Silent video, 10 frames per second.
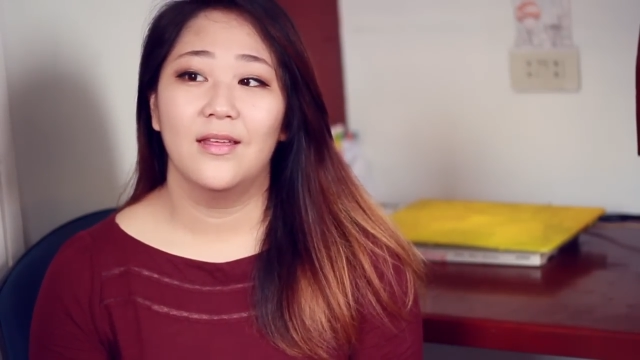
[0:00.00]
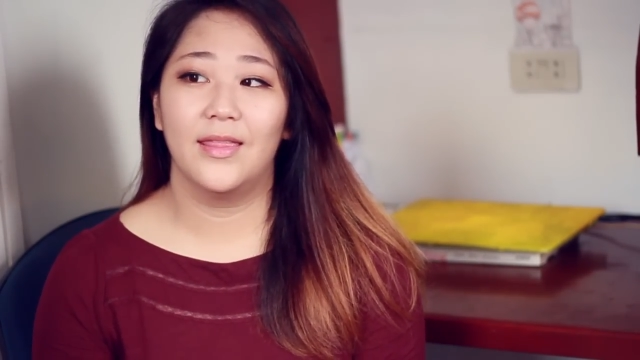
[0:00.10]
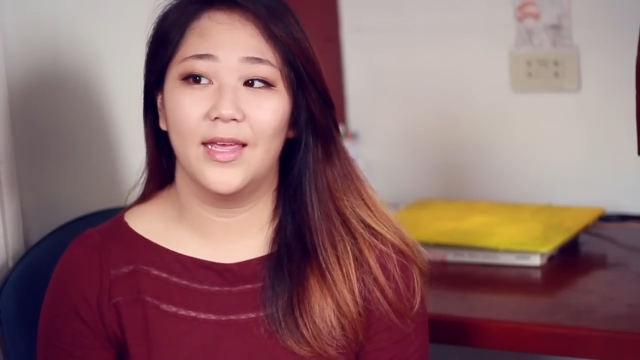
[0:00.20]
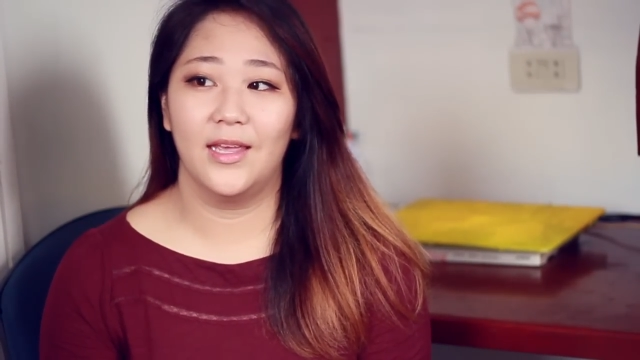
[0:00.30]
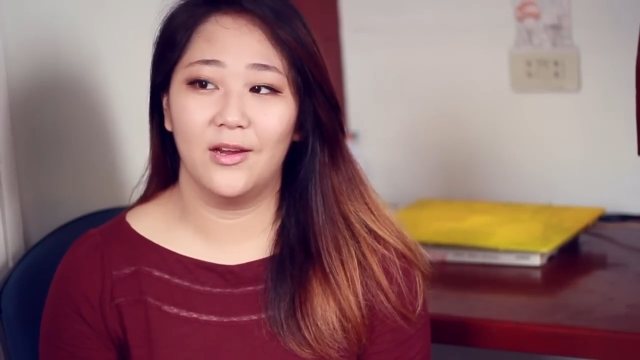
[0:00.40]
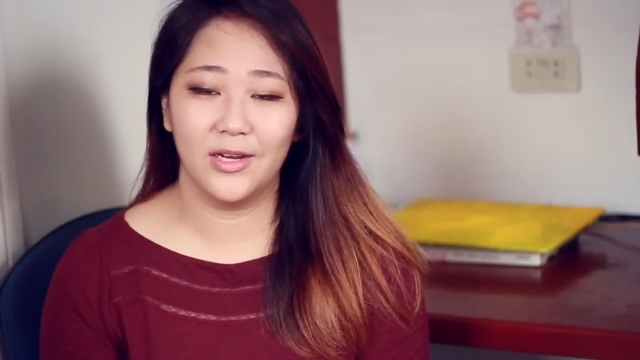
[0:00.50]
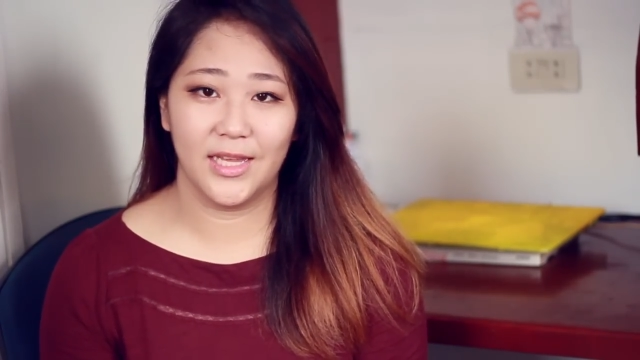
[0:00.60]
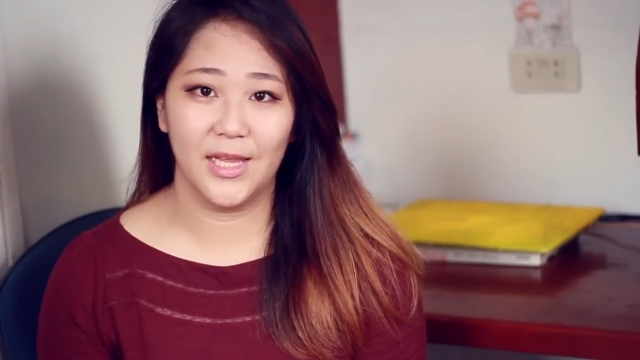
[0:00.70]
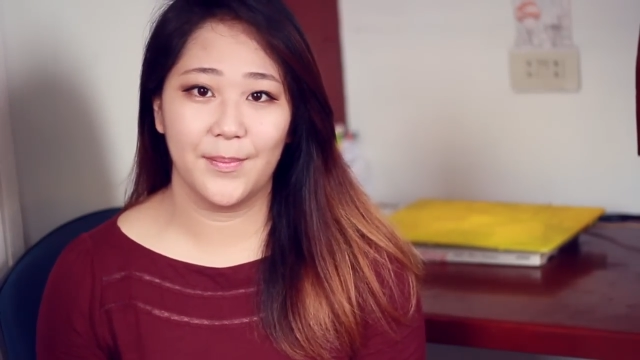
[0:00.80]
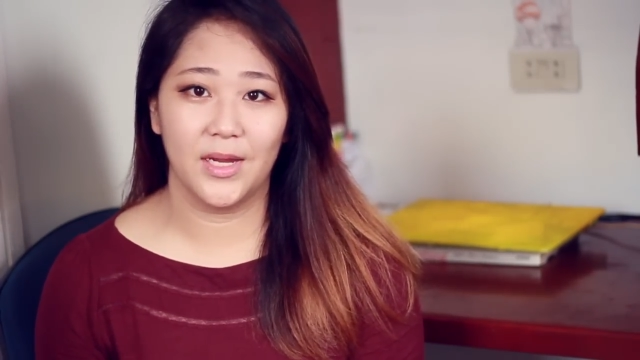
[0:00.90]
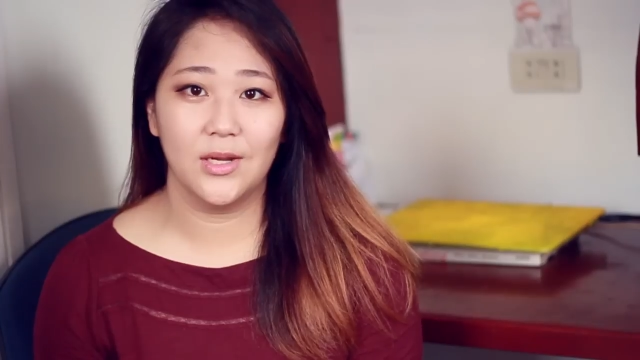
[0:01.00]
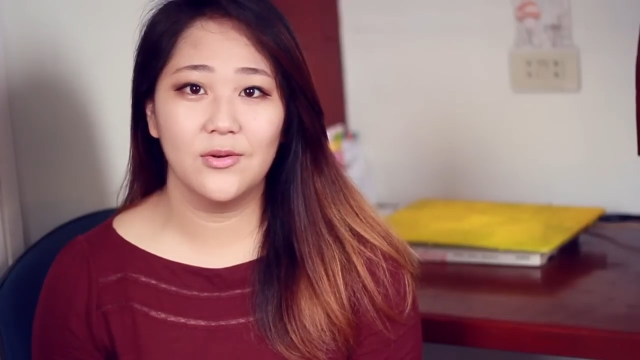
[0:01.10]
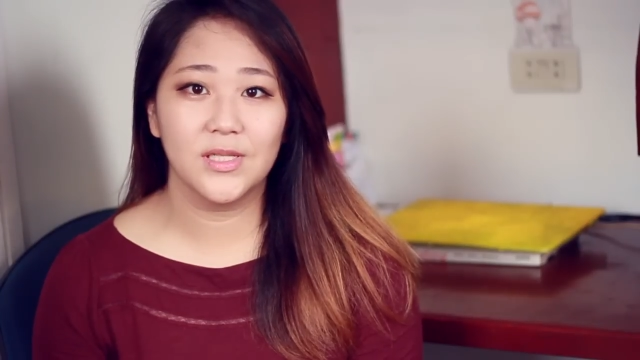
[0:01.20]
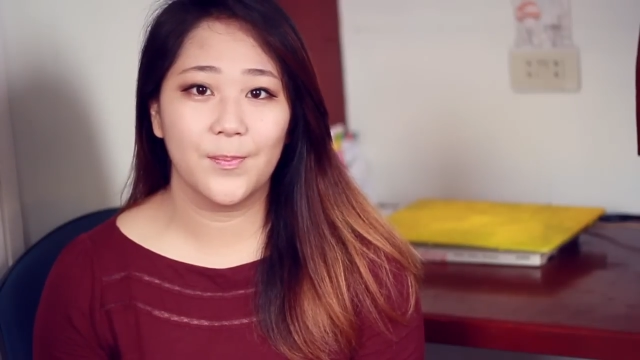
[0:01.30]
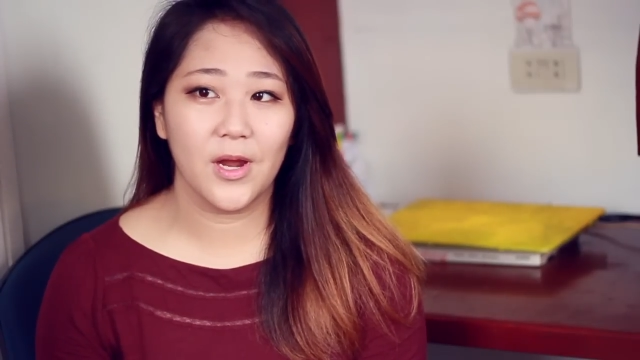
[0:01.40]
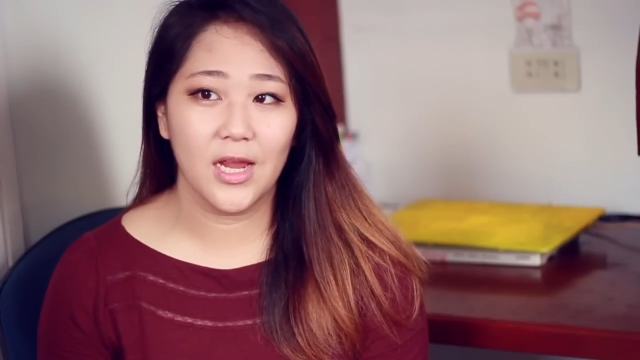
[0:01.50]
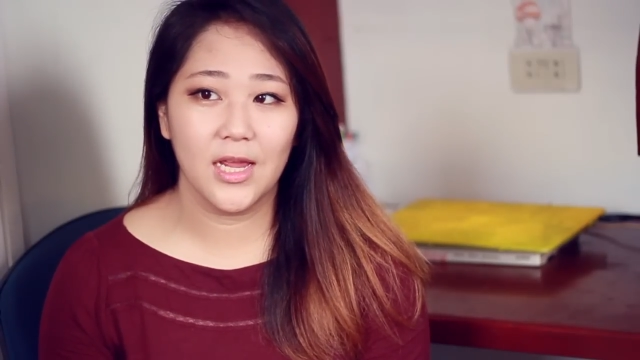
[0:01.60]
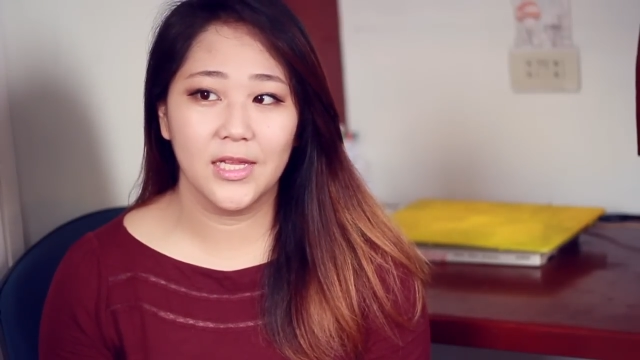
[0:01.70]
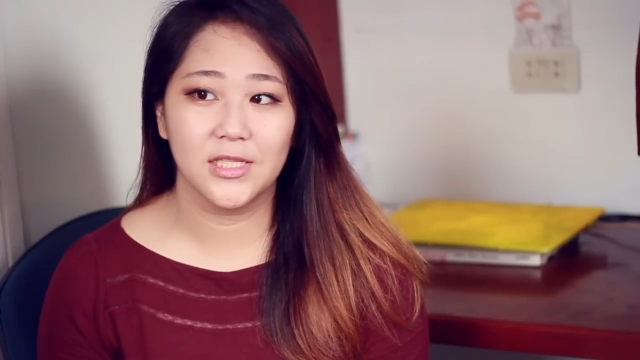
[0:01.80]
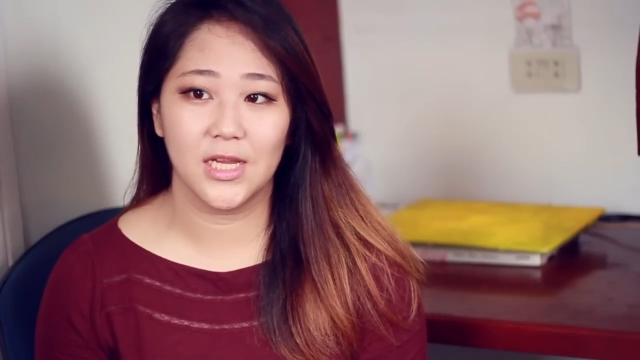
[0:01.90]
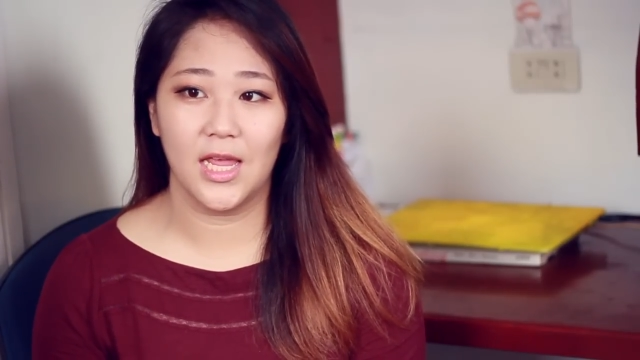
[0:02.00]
They irritate my nose bridge,